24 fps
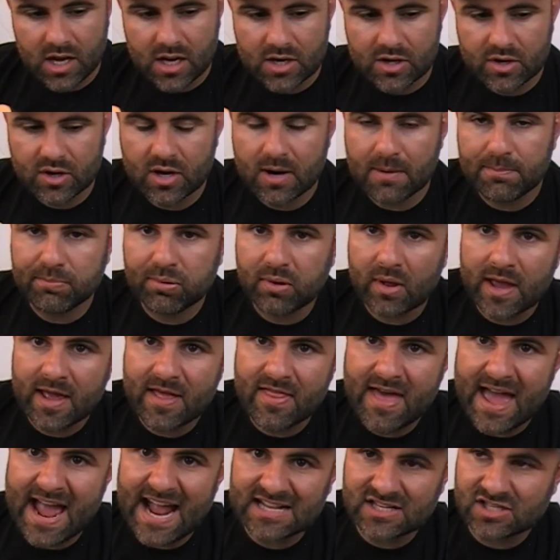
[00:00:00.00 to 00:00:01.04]
You're going to play
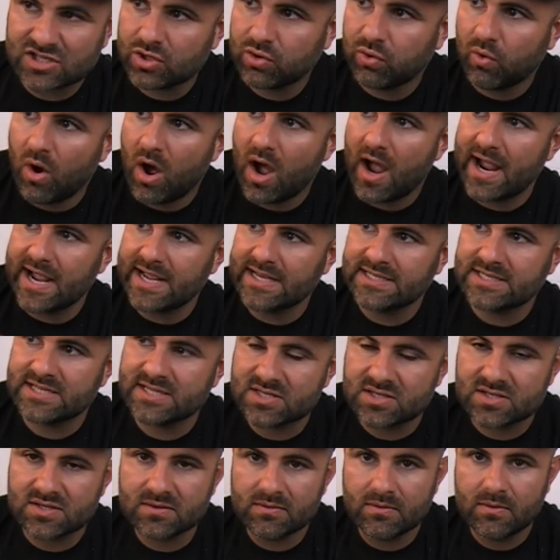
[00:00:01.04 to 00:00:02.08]
that
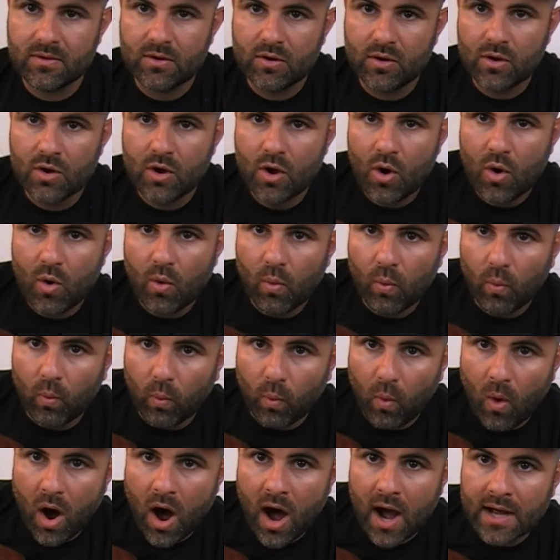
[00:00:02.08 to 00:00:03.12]
twice.
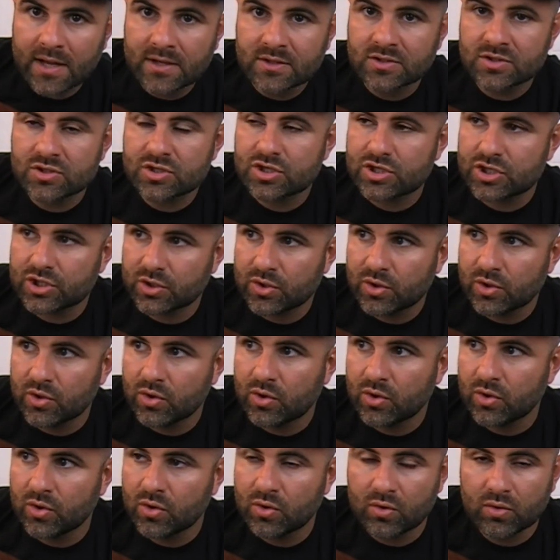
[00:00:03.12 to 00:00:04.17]
1,
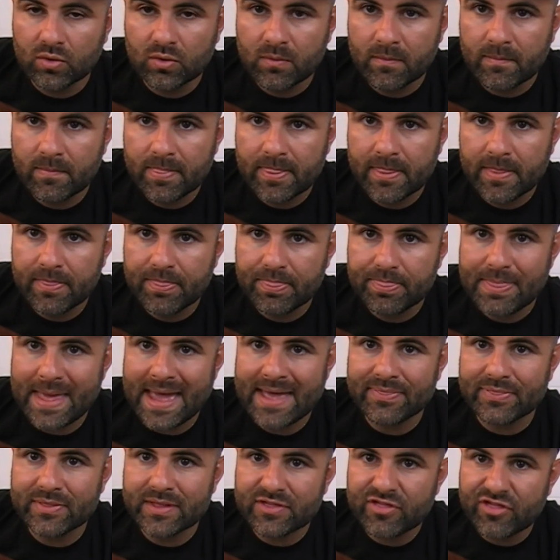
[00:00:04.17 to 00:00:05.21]
2,
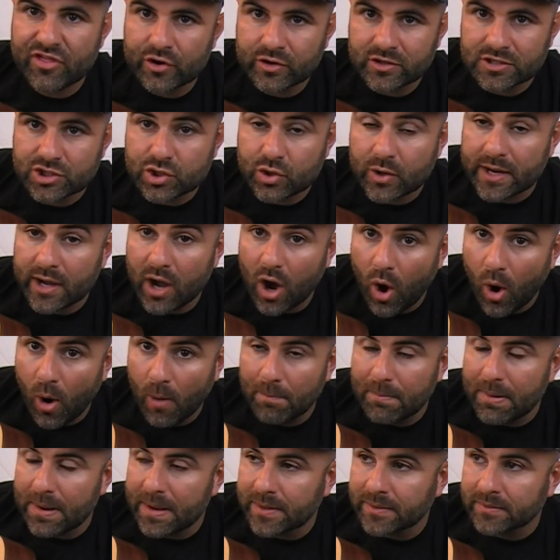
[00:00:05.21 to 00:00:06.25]
then the 3rd string
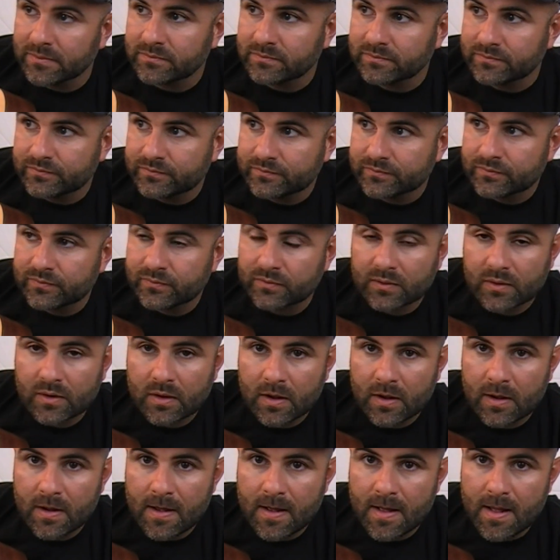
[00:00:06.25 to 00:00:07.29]
open
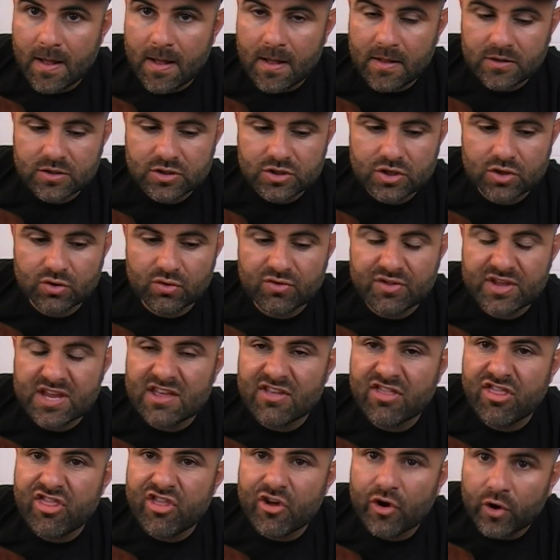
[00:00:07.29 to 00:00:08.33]
to the
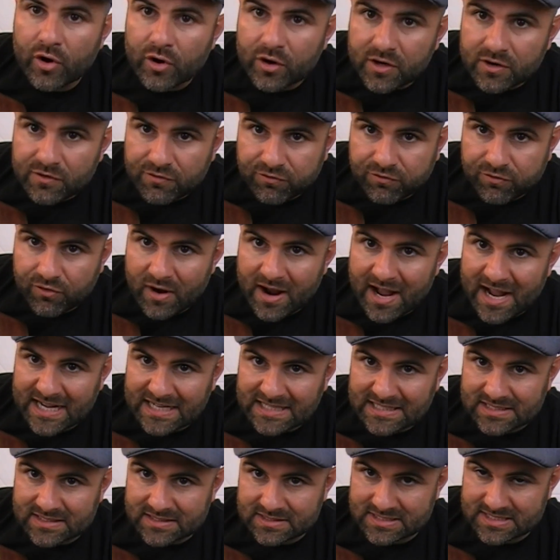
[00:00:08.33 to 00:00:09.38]
3rd
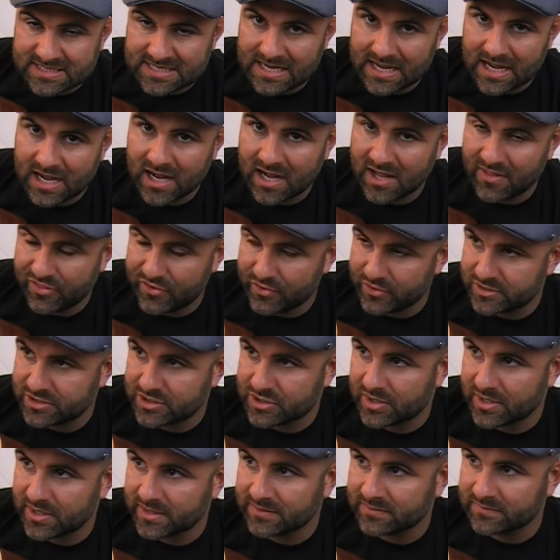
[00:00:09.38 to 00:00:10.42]
fret, 3rd
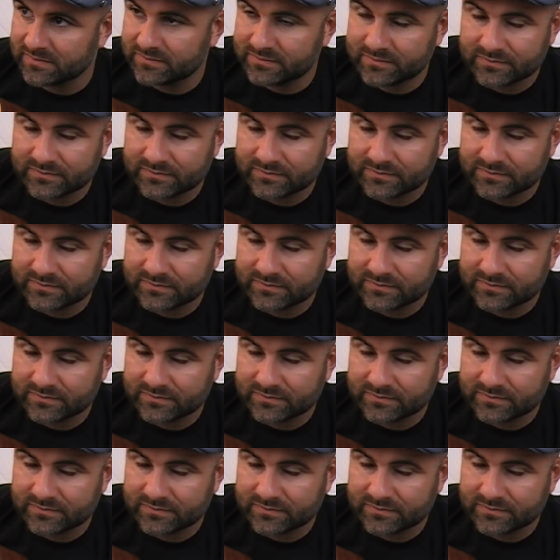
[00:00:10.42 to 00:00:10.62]
string,